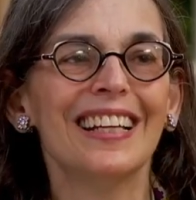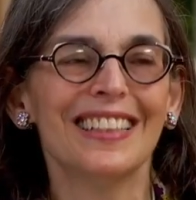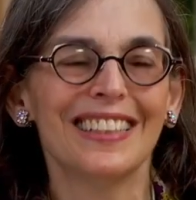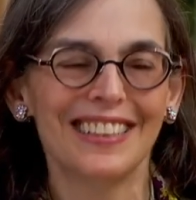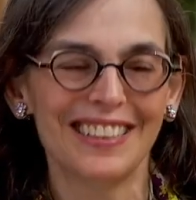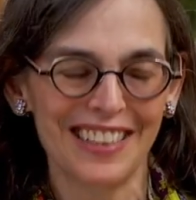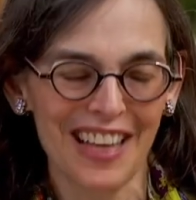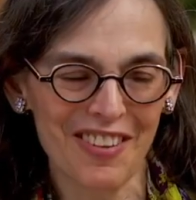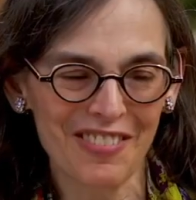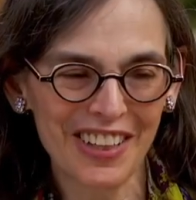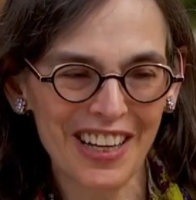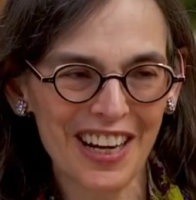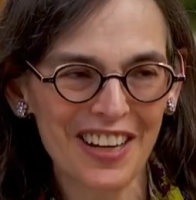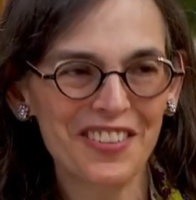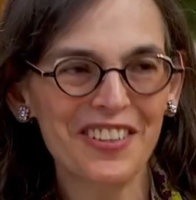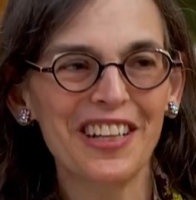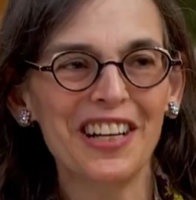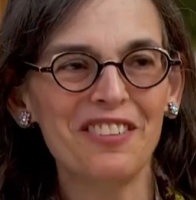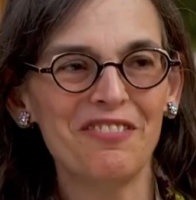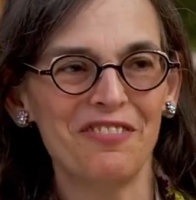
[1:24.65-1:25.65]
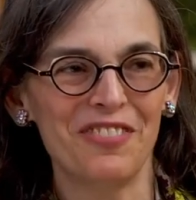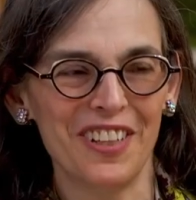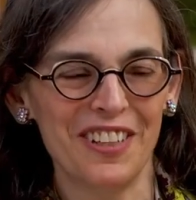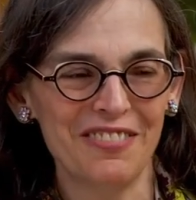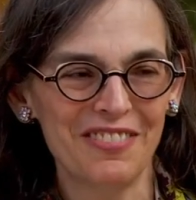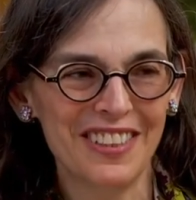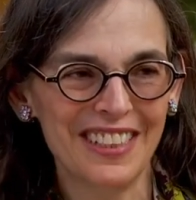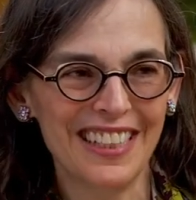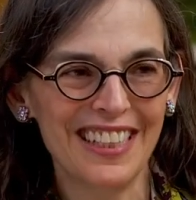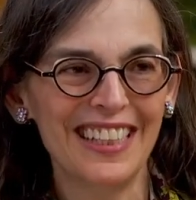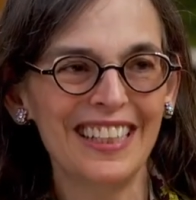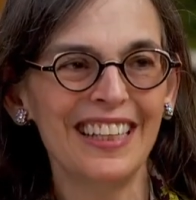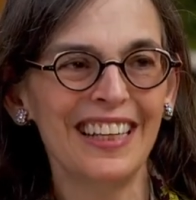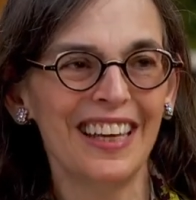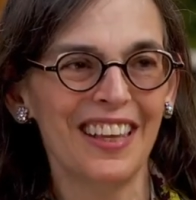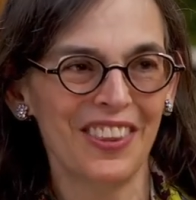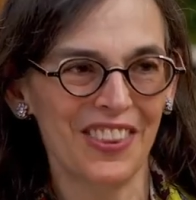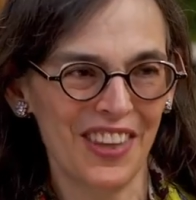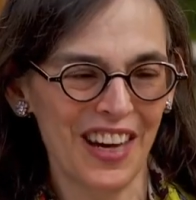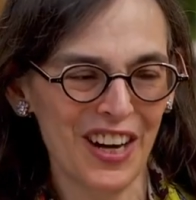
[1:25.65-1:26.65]

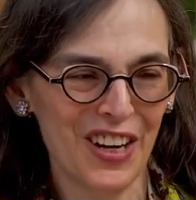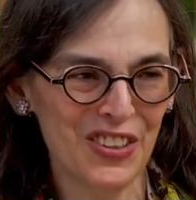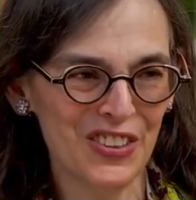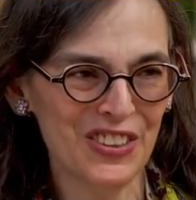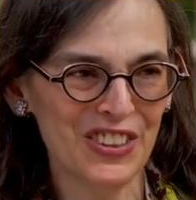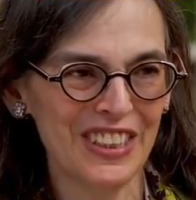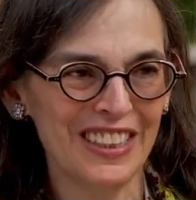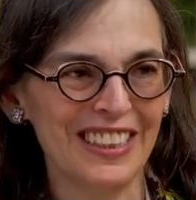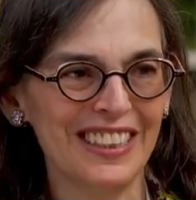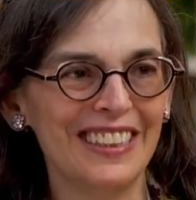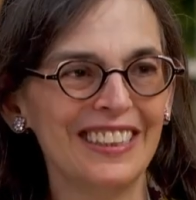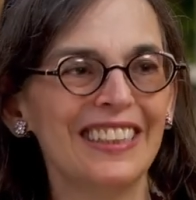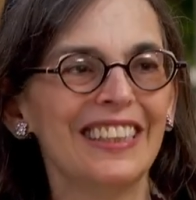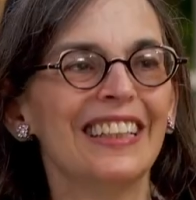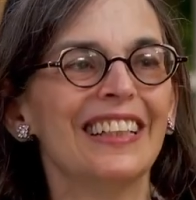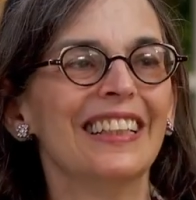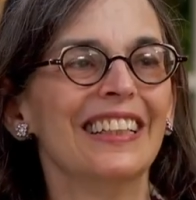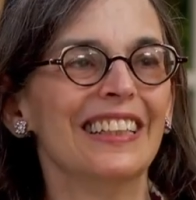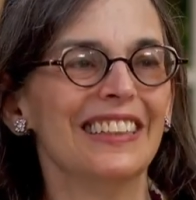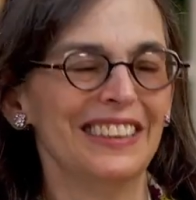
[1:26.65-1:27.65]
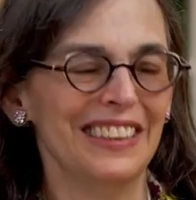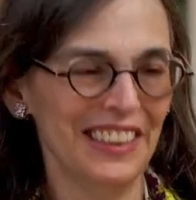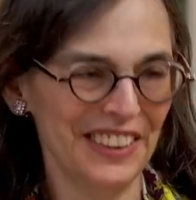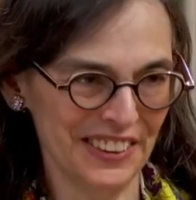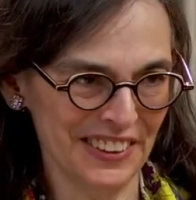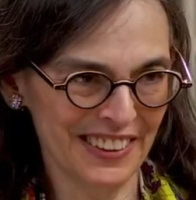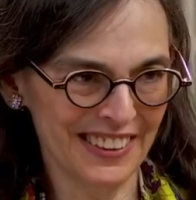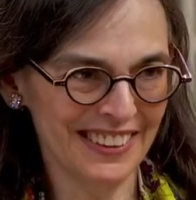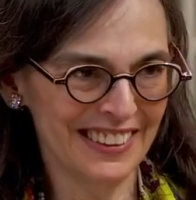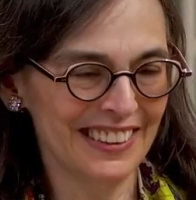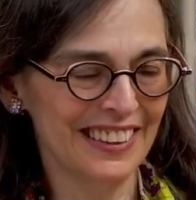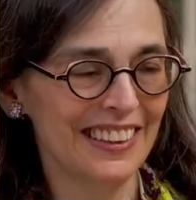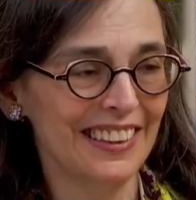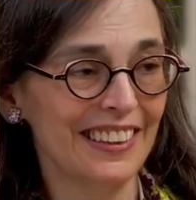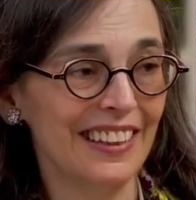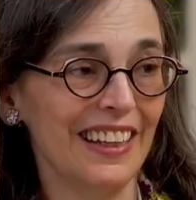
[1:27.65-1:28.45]
750,000 years.